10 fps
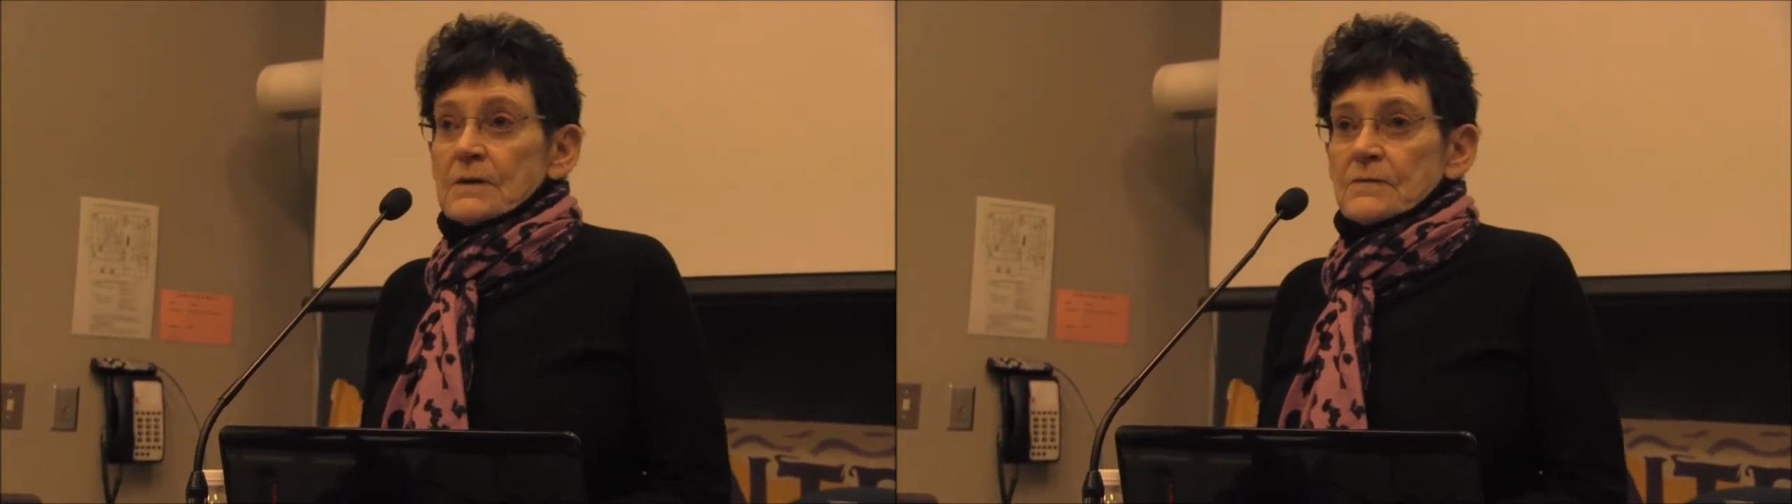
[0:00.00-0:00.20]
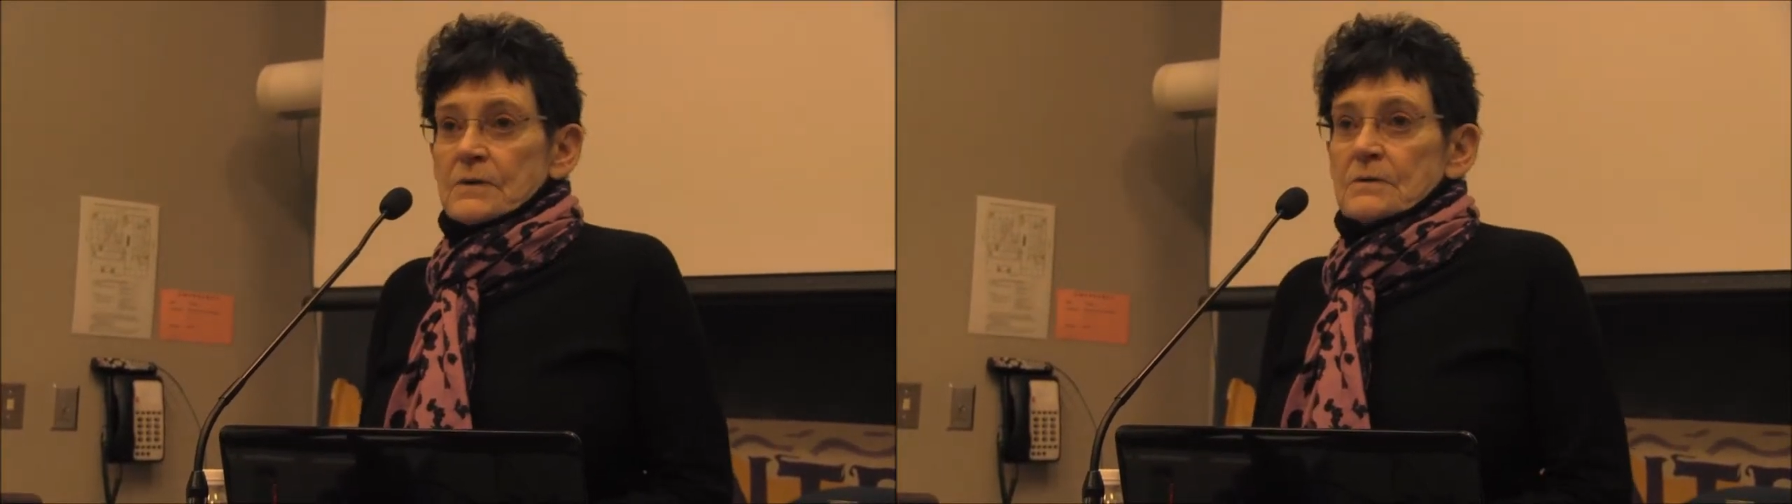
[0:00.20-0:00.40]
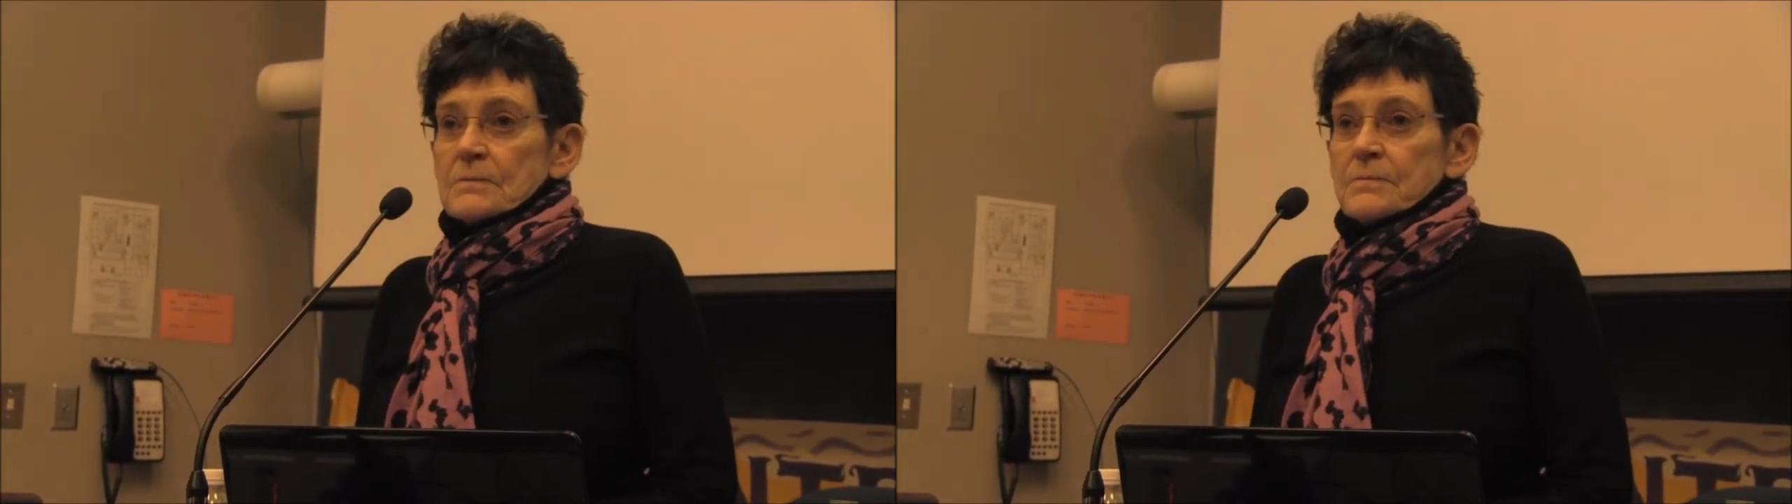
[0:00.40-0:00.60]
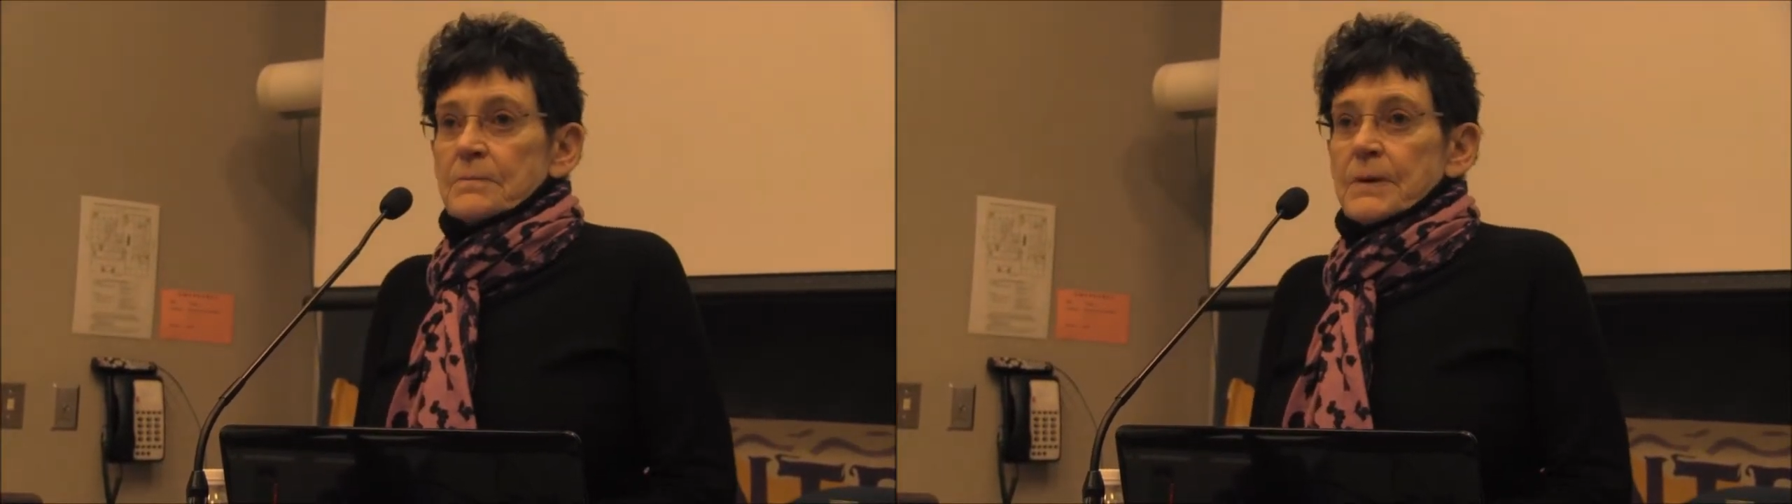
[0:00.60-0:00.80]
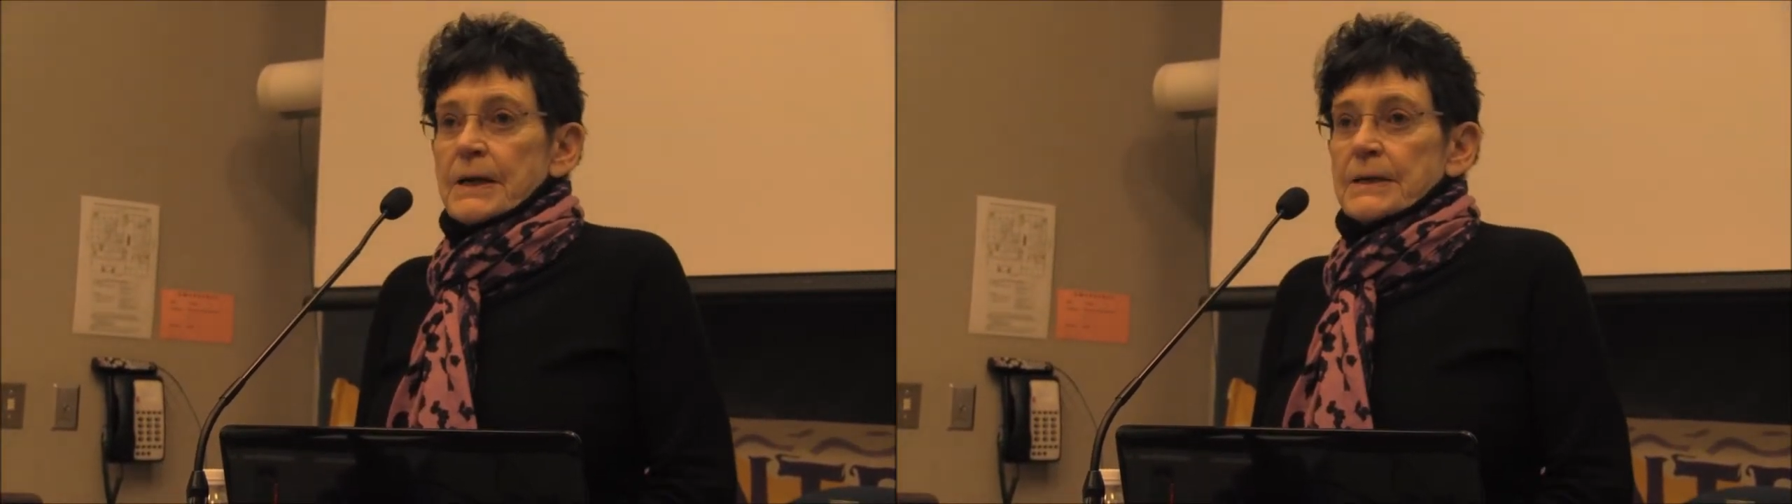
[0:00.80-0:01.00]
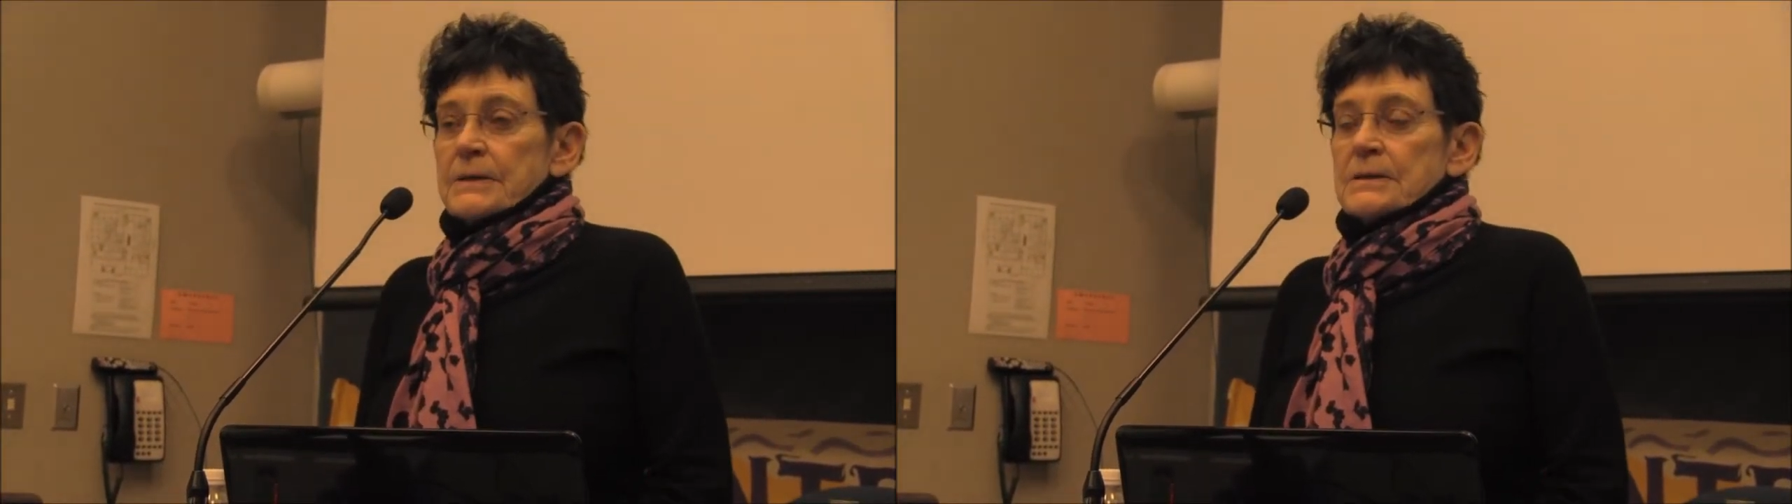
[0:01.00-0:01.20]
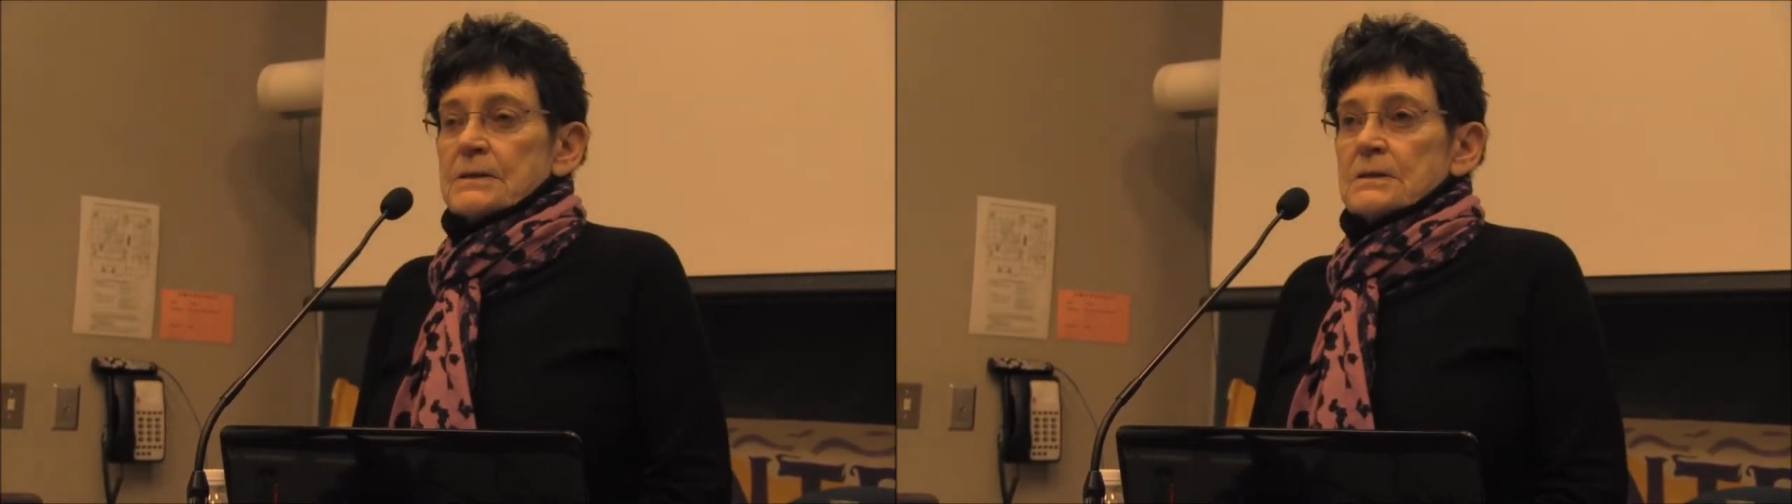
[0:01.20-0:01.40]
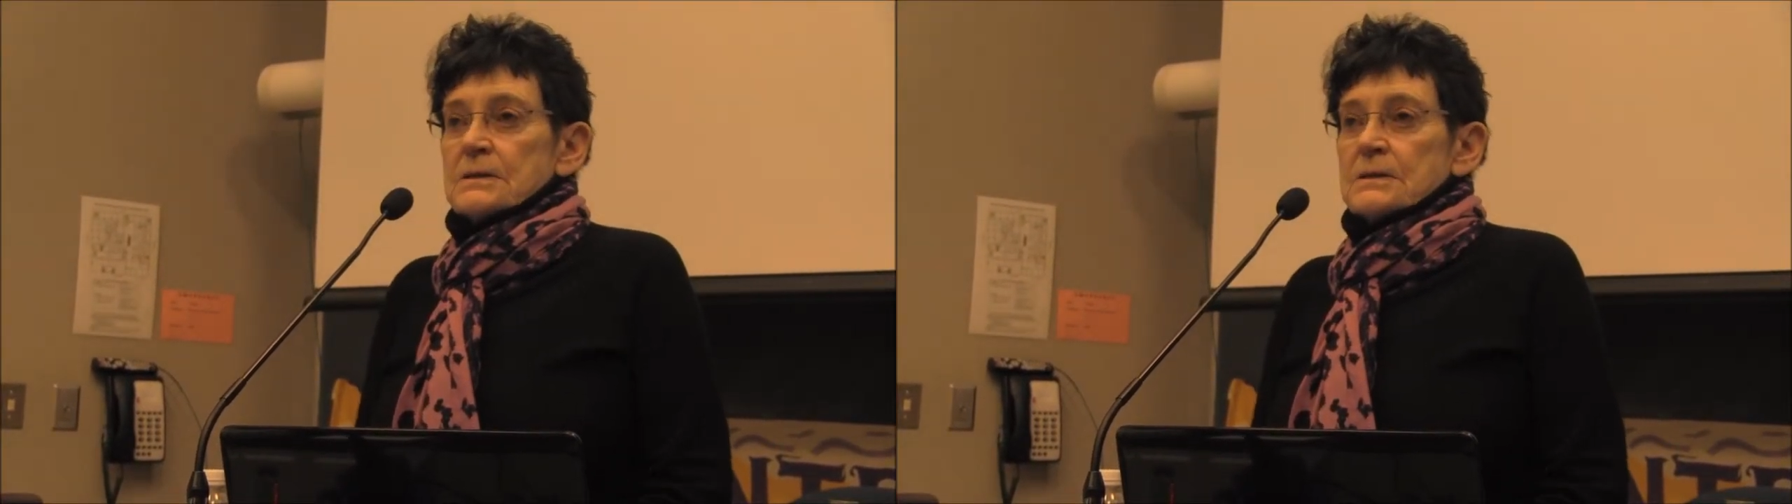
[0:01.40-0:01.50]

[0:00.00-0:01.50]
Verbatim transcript: even, but